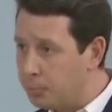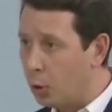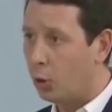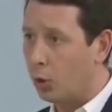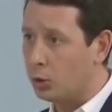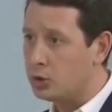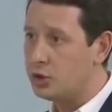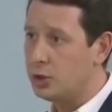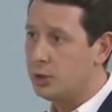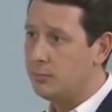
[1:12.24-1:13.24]

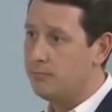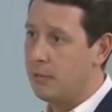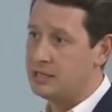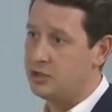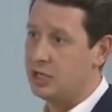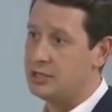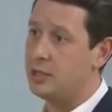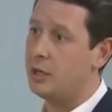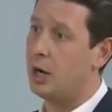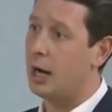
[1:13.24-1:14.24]
support
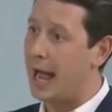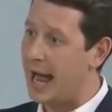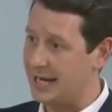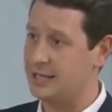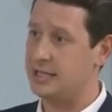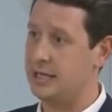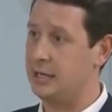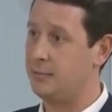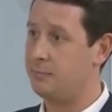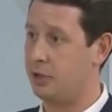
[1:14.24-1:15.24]
messages that are
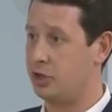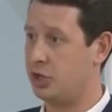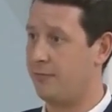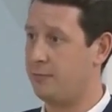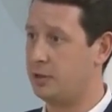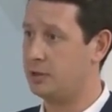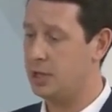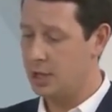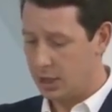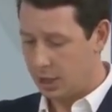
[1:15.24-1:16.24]
anti-British government.